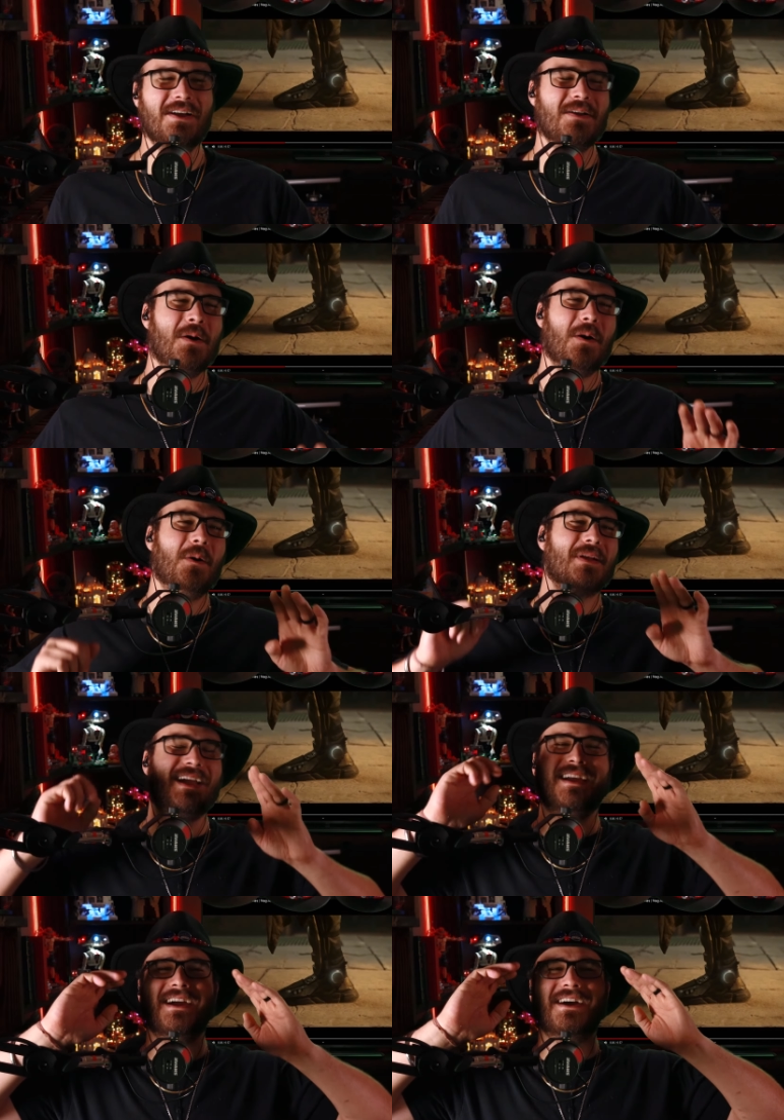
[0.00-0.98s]

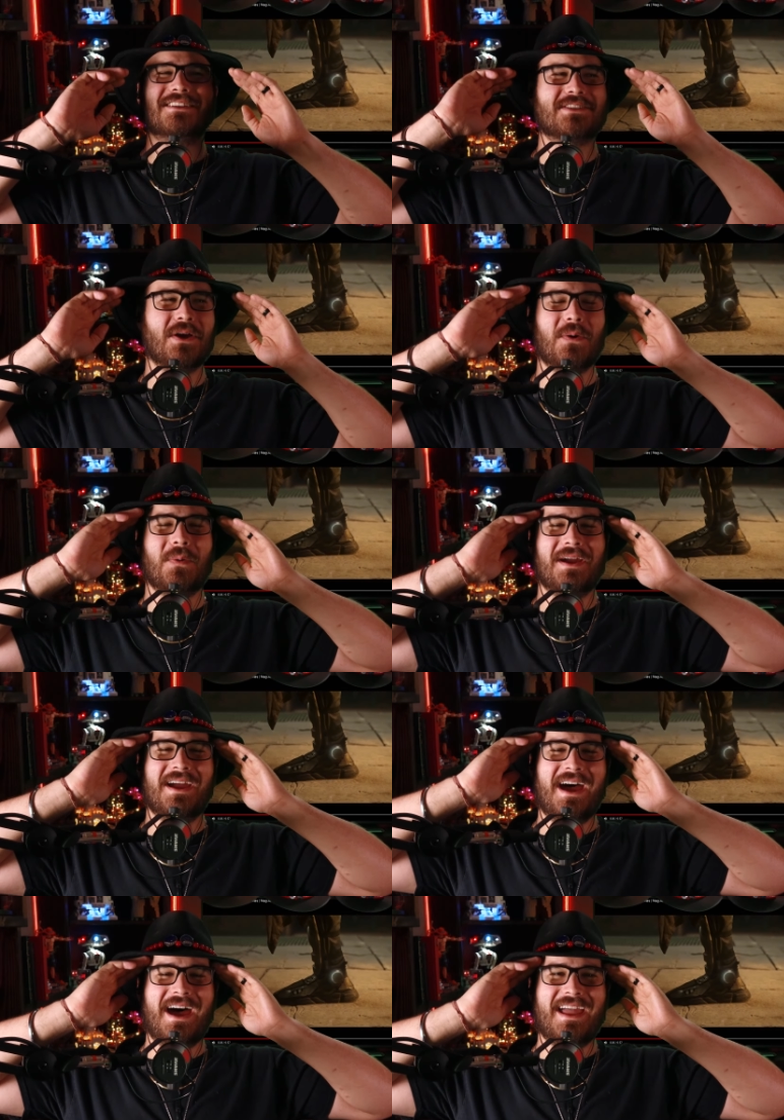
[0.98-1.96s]
Okay, so
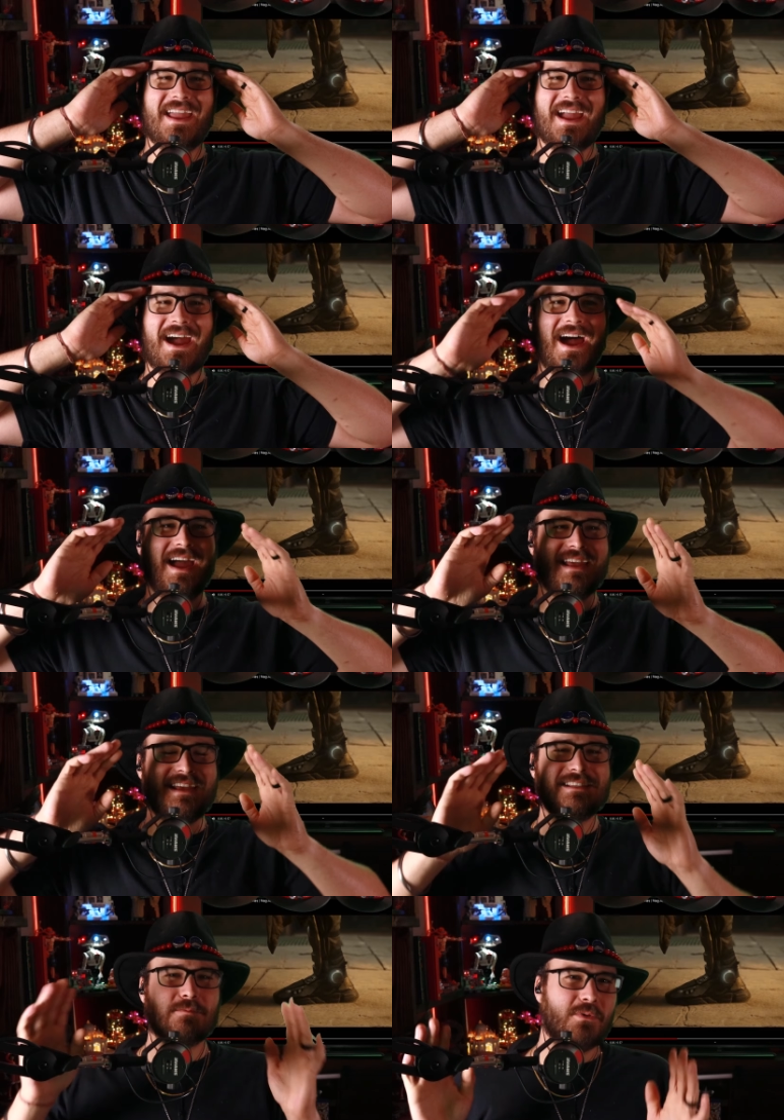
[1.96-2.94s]

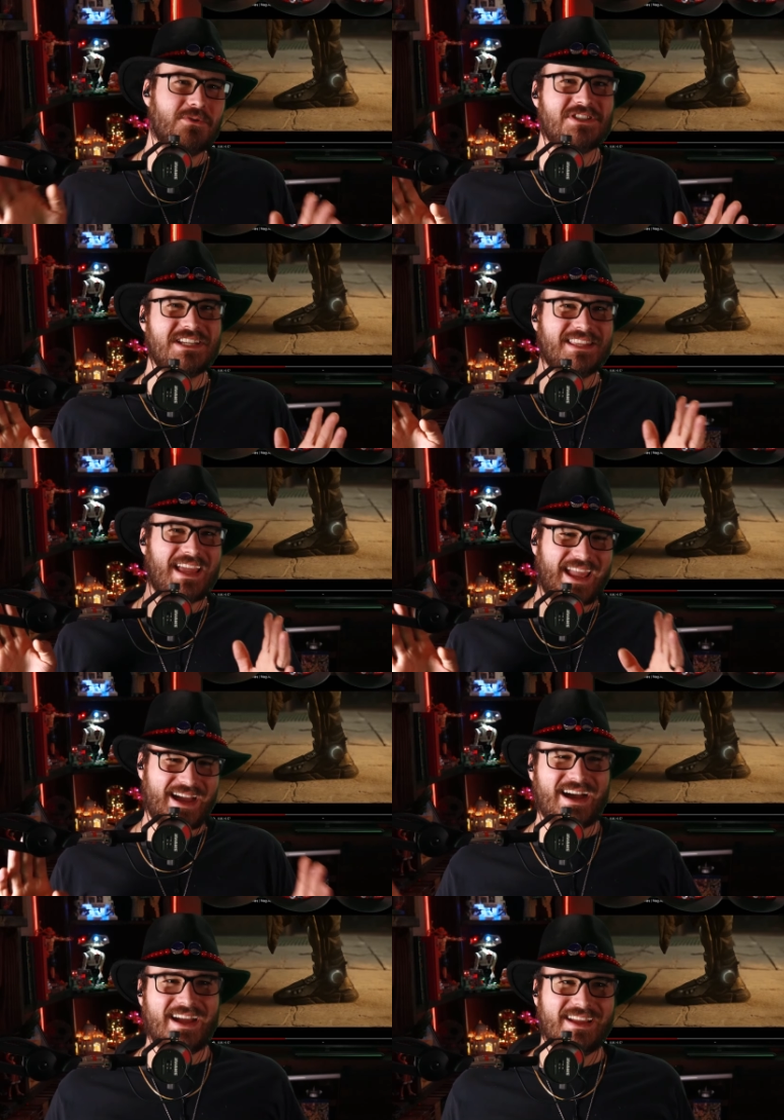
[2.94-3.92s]
is Bujji the
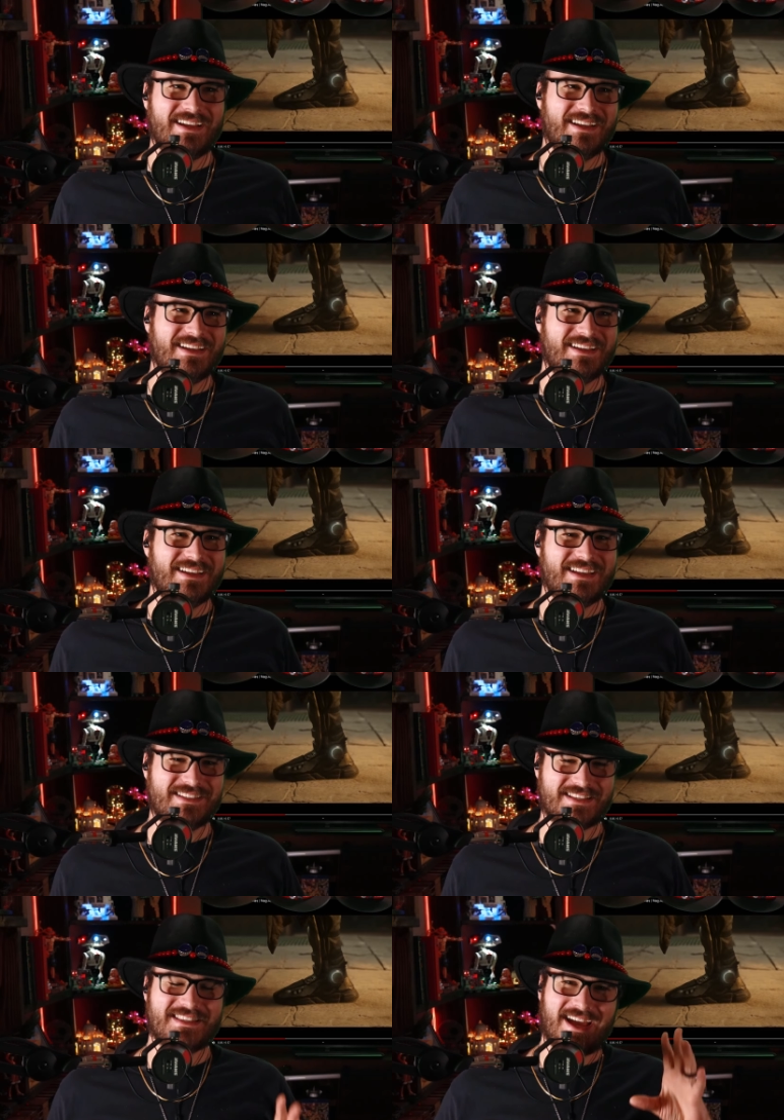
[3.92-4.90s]
AI?
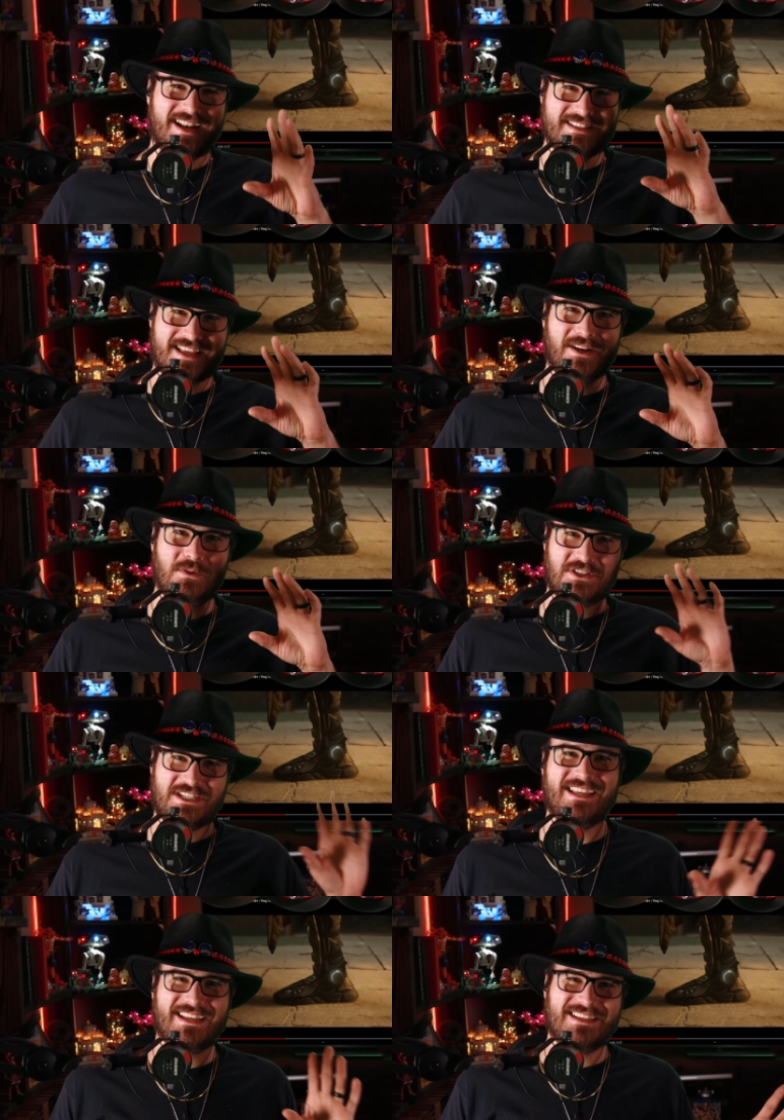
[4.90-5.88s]
Is that who she
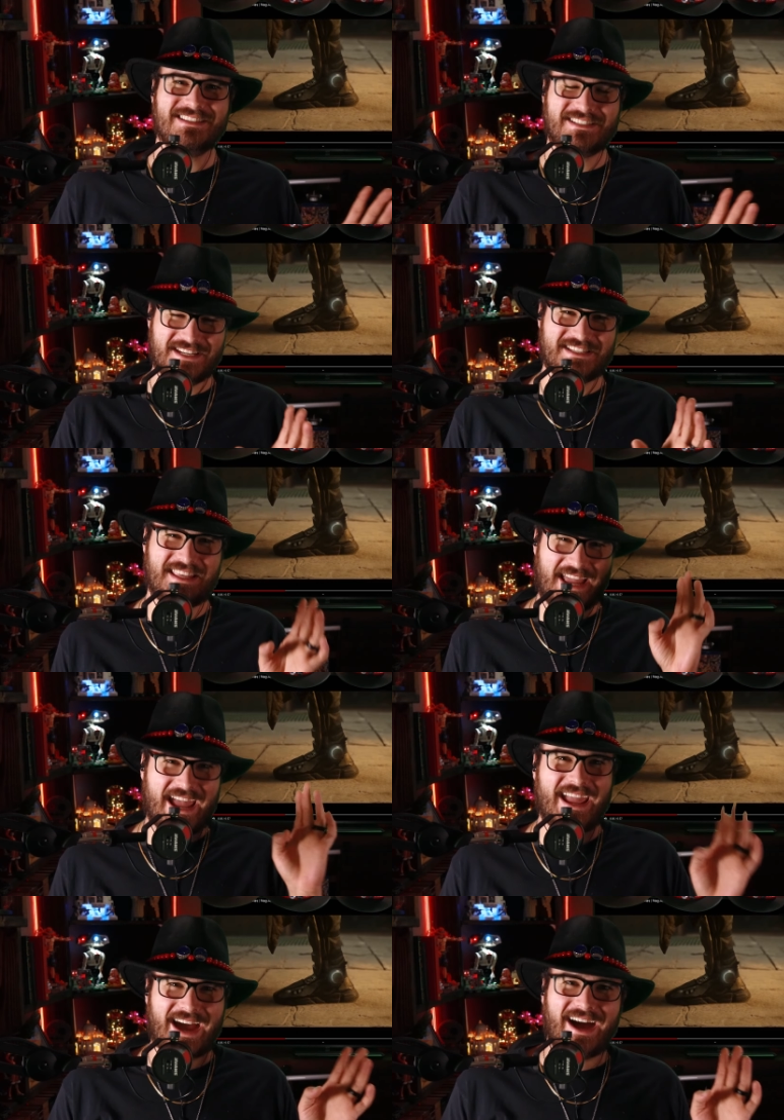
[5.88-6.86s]
is? She's the
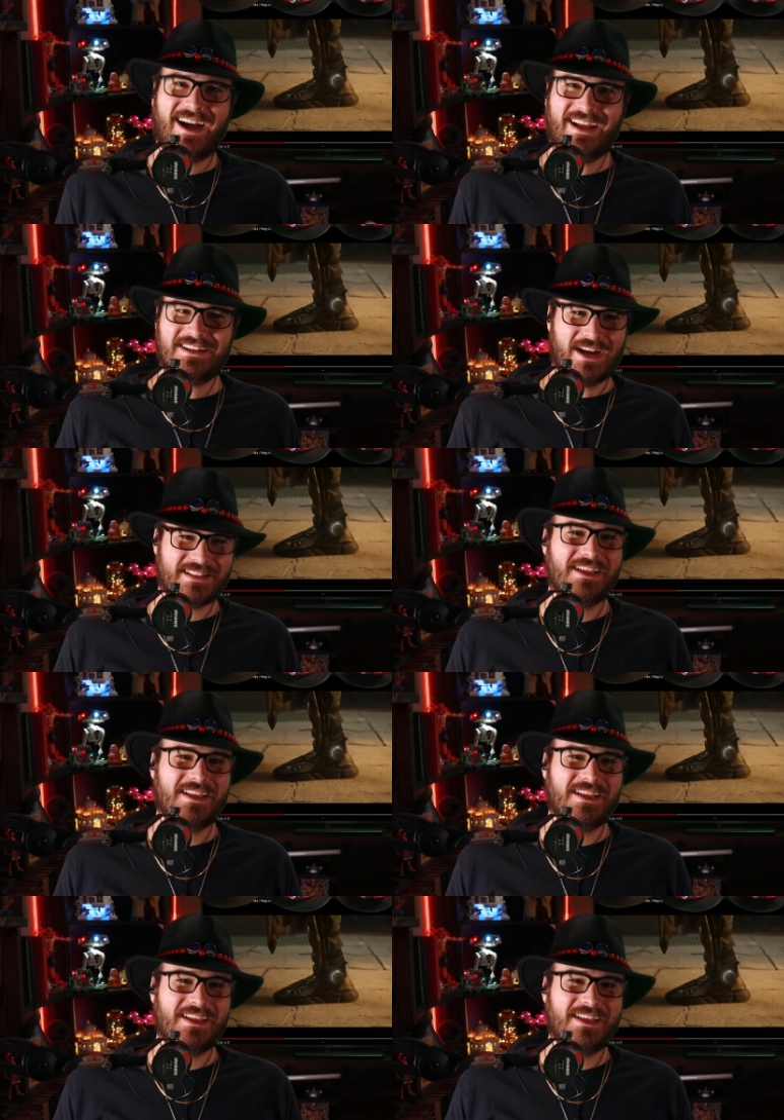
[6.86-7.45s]
AI, not